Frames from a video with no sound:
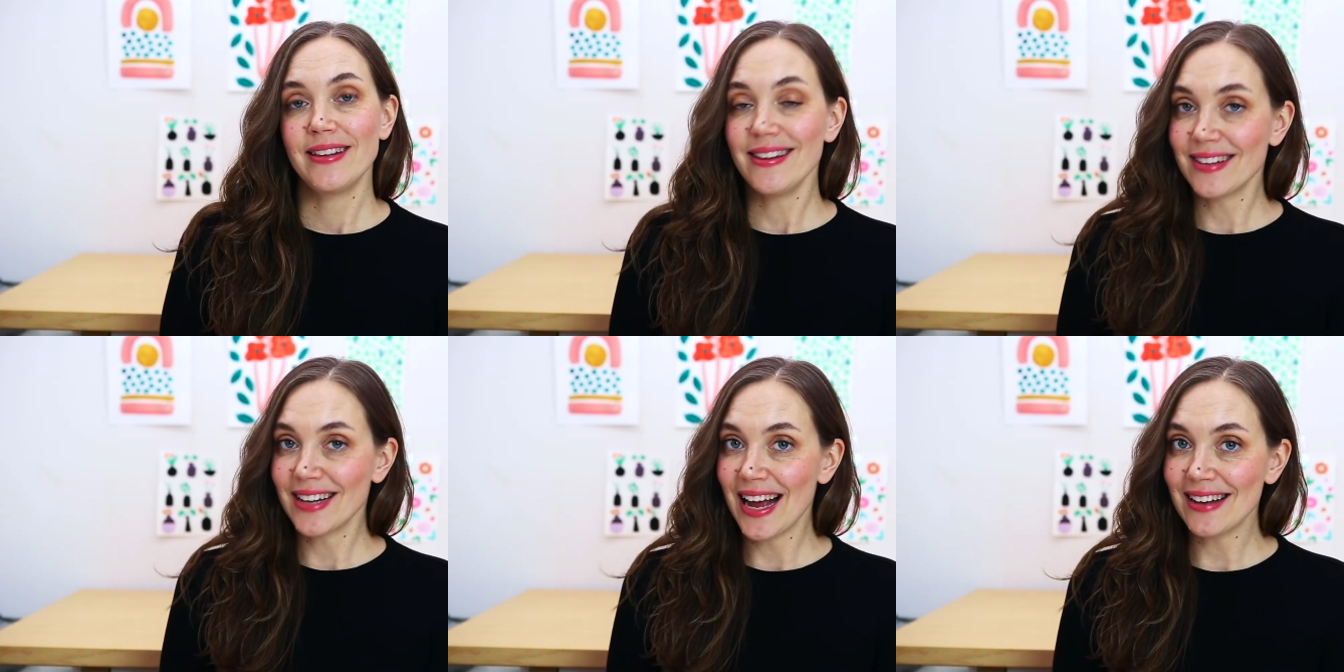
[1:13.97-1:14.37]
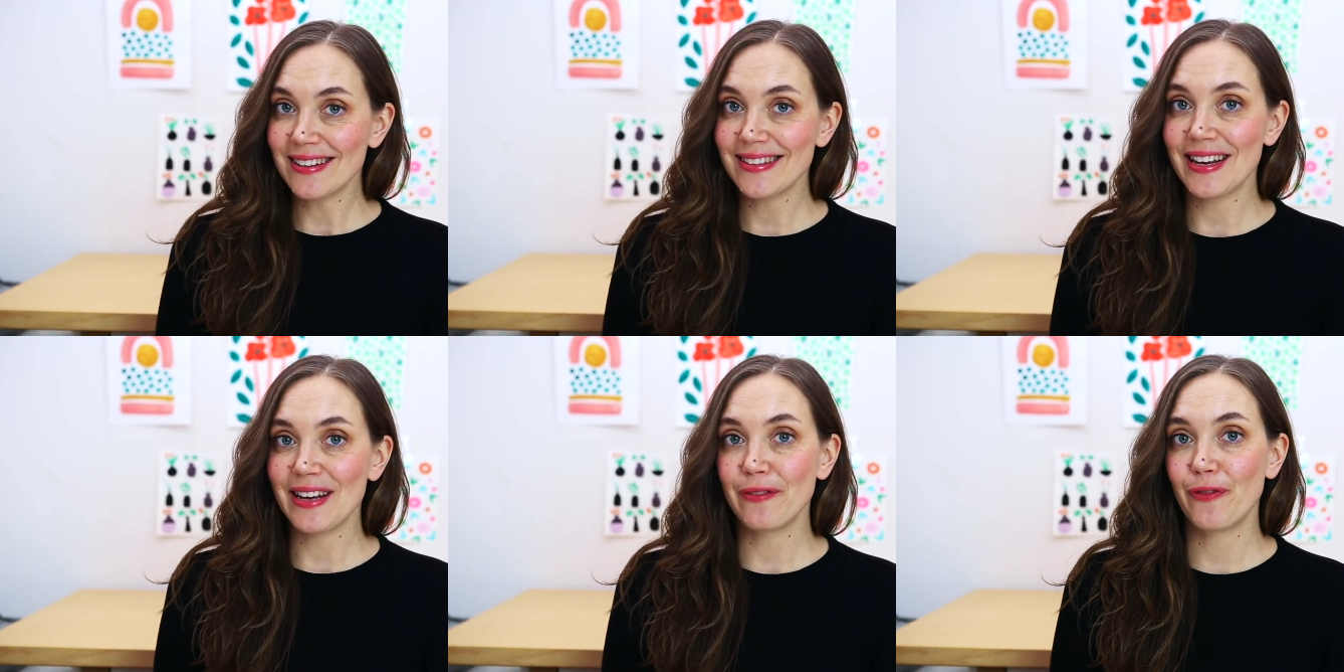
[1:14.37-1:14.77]
This
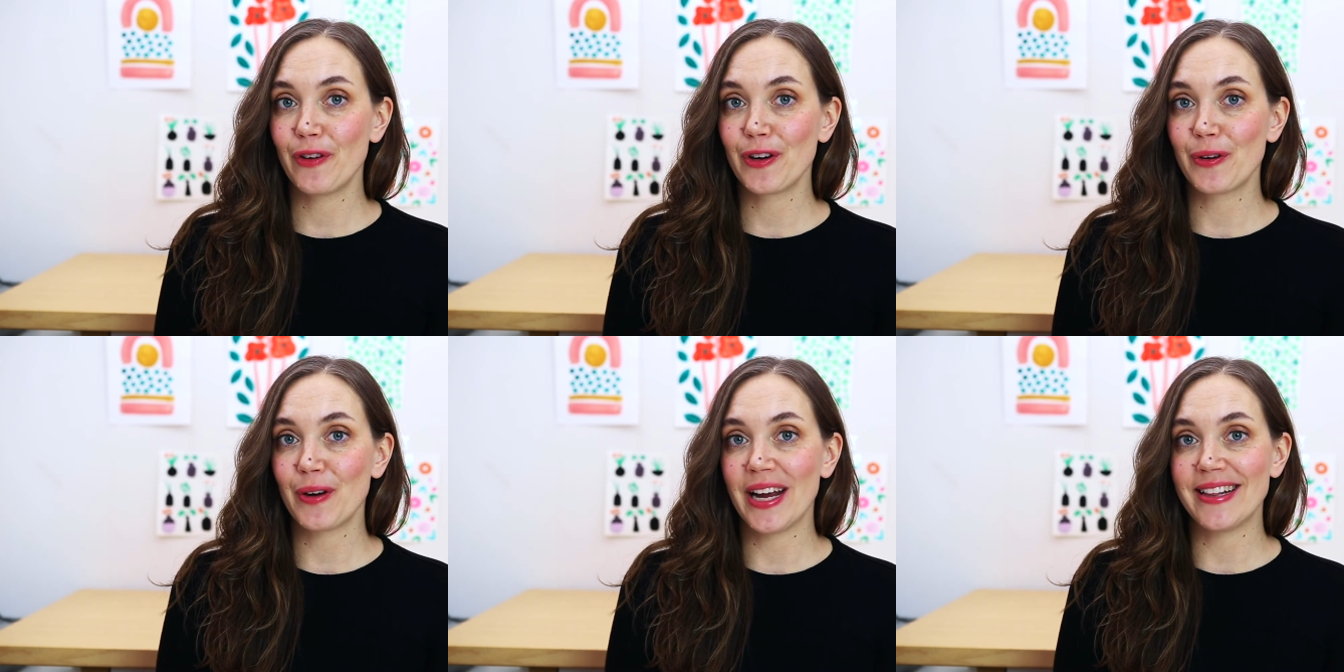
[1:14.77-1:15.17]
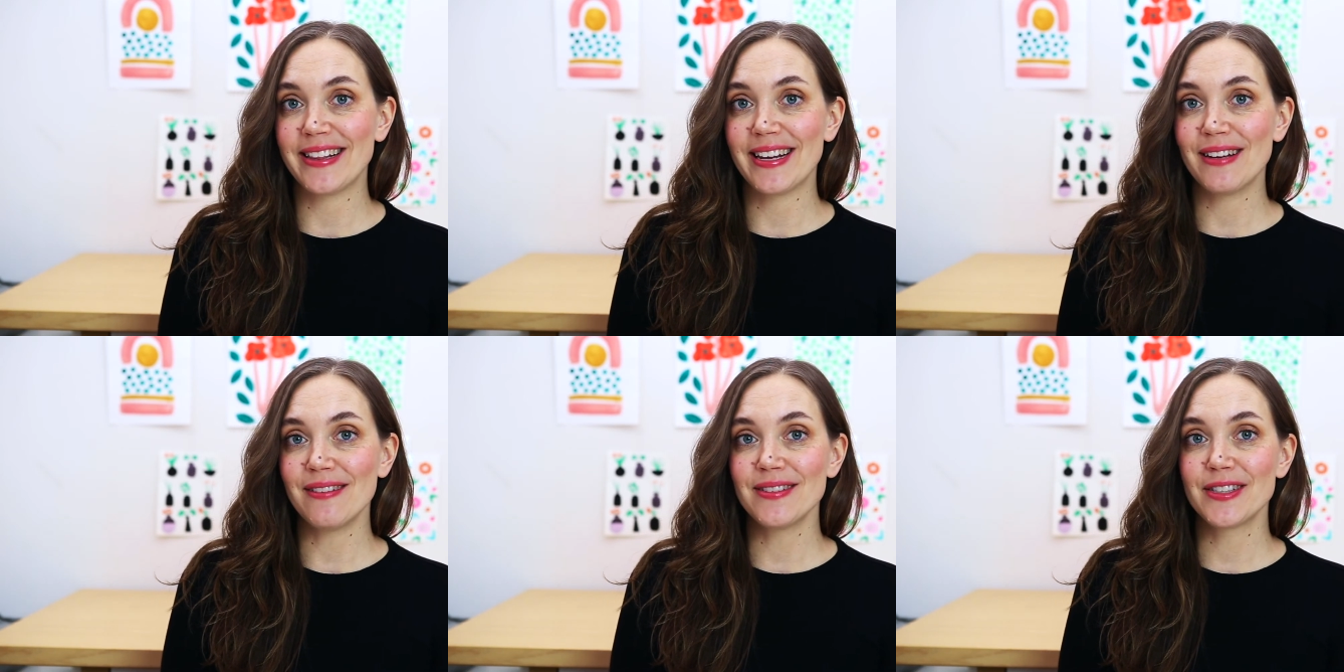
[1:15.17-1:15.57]
class is for
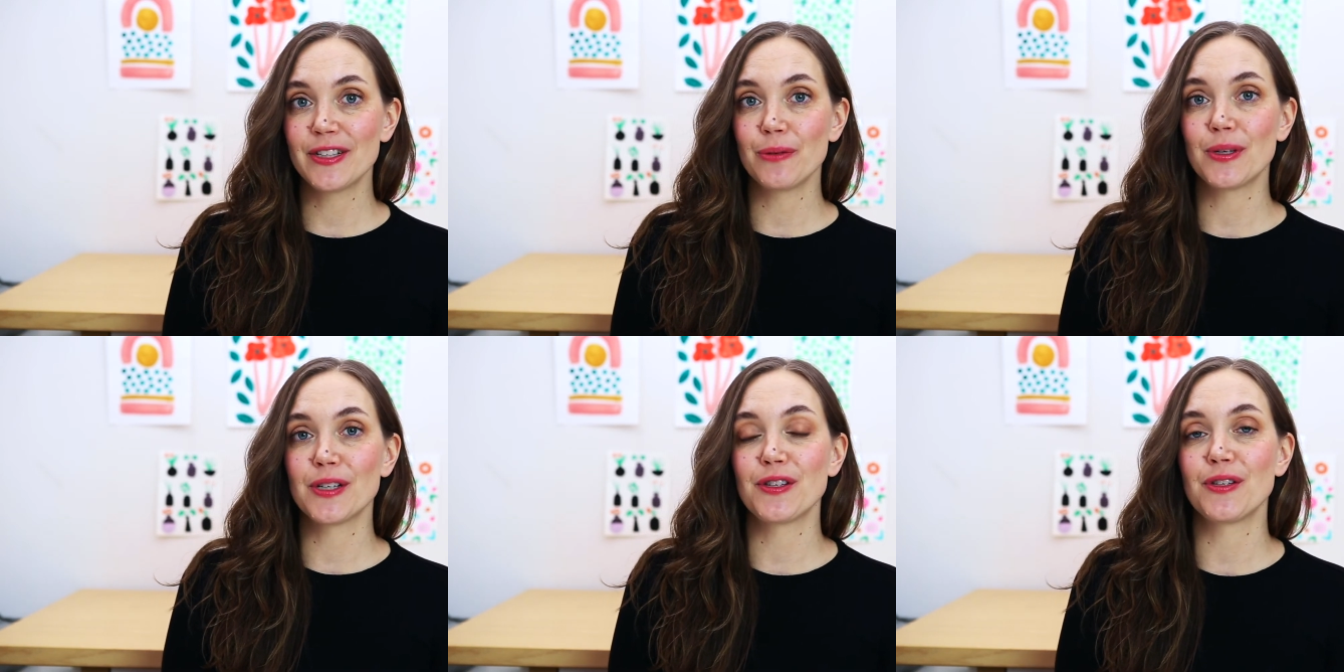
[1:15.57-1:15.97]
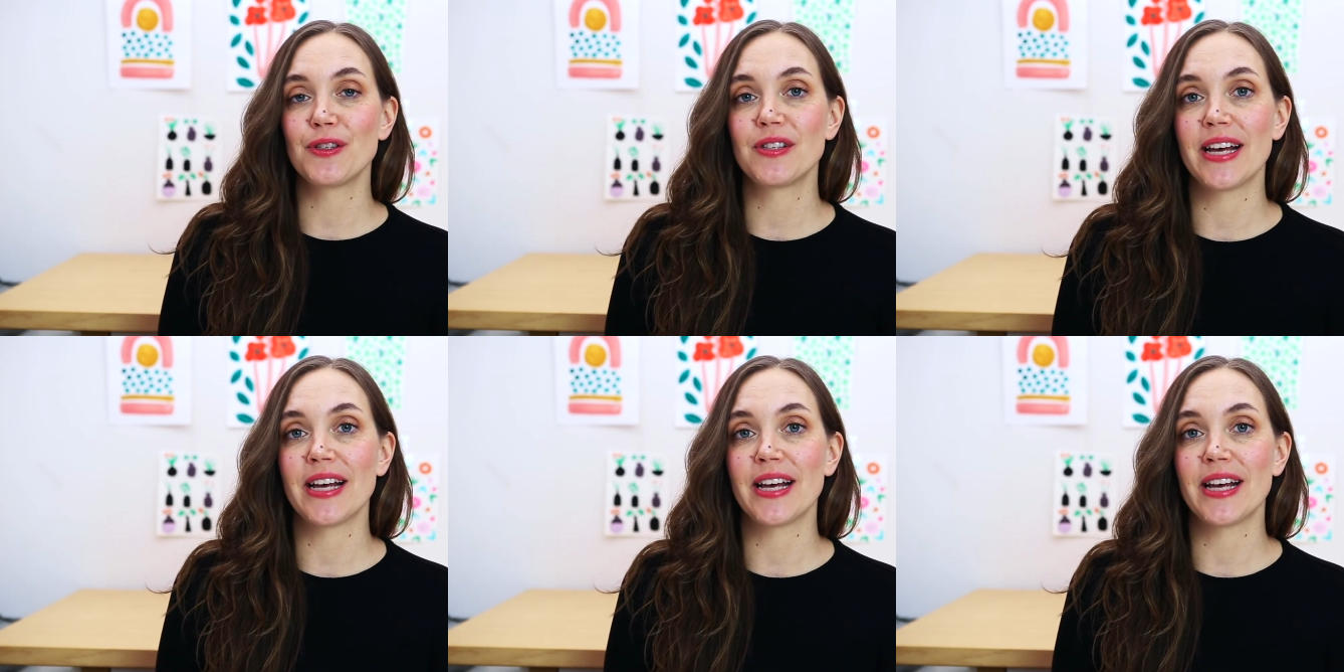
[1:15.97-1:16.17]
creatives who wants to